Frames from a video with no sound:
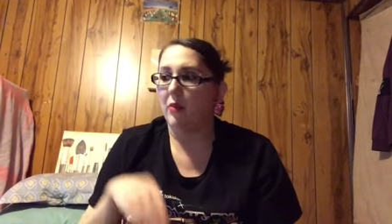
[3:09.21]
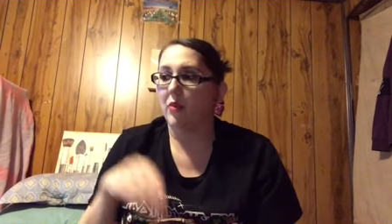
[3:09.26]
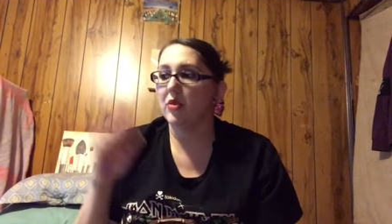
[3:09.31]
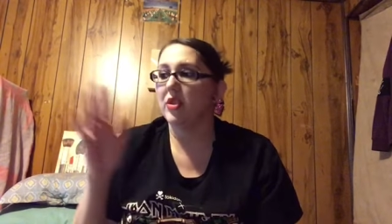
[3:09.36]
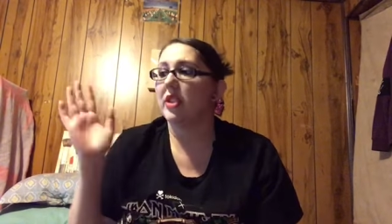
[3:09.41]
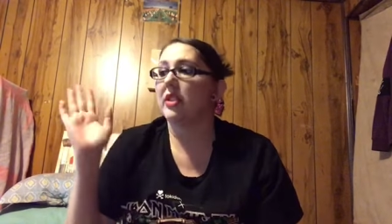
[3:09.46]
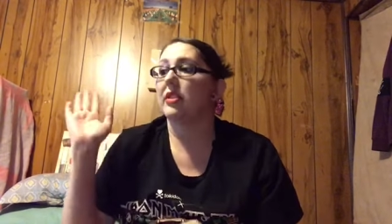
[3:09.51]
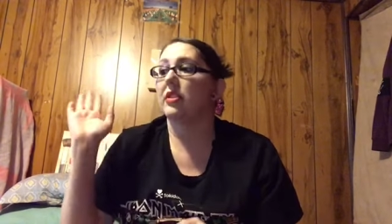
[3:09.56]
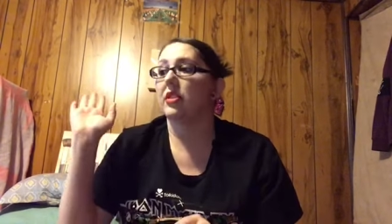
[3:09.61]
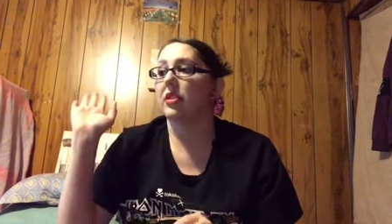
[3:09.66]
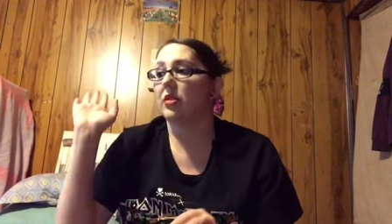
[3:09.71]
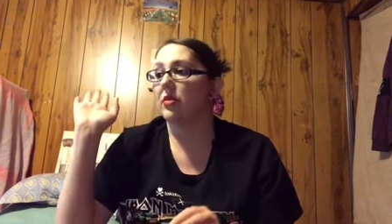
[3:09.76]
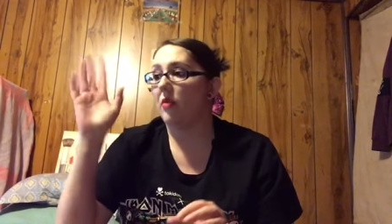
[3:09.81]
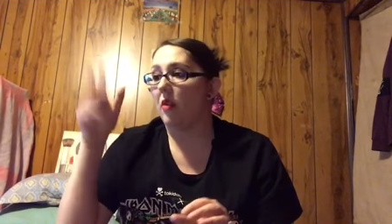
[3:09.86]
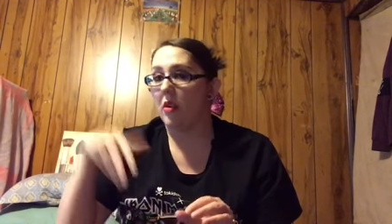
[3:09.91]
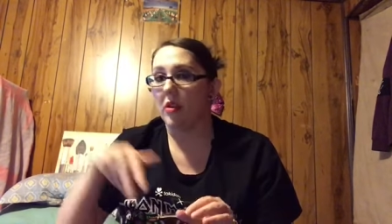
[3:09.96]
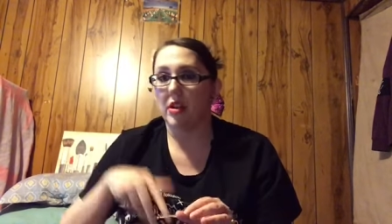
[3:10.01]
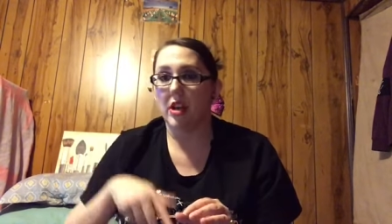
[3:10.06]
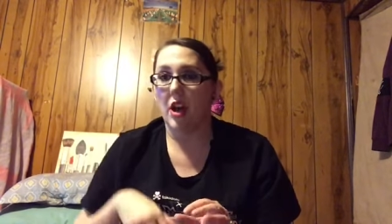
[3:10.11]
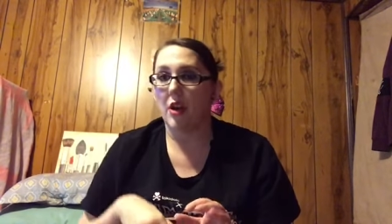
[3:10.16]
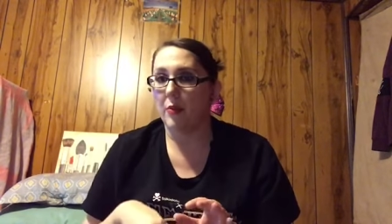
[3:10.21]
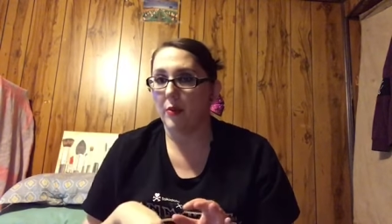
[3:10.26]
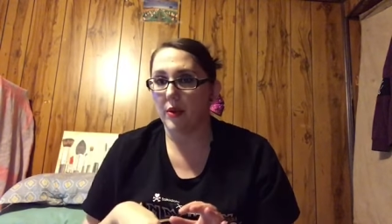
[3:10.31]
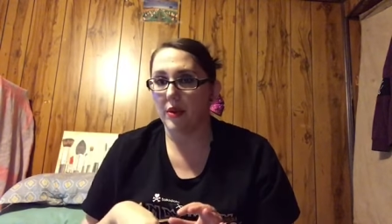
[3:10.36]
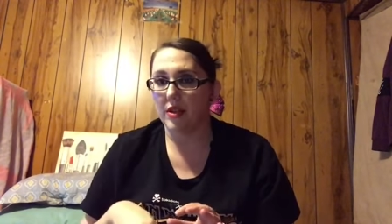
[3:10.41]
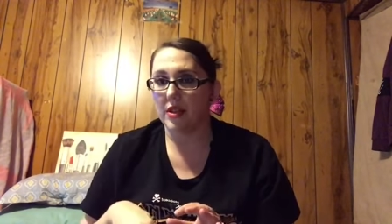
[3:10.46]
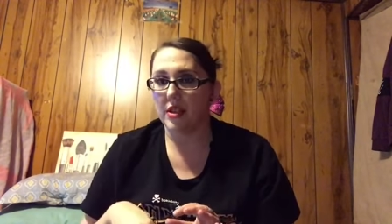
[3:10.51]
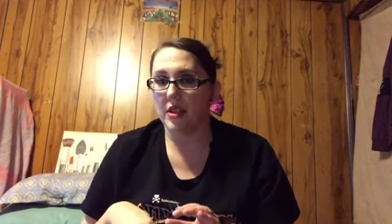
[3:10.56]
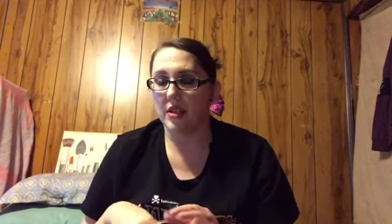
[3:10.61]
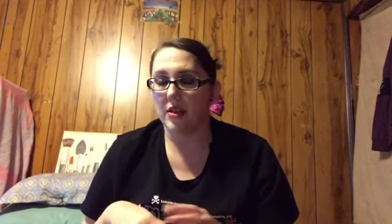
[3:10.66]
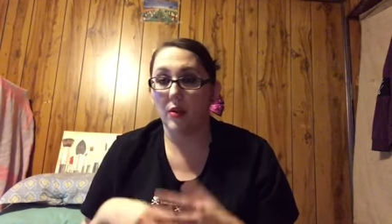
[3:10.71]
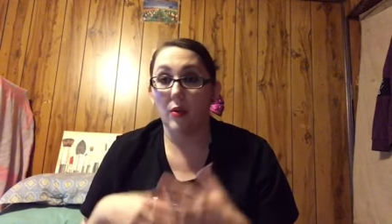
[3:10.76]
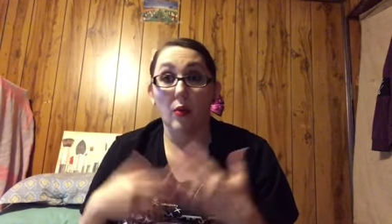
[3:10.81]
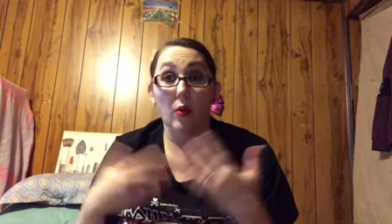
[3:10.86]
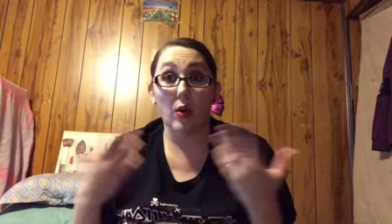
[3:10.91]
we'll just do October's too.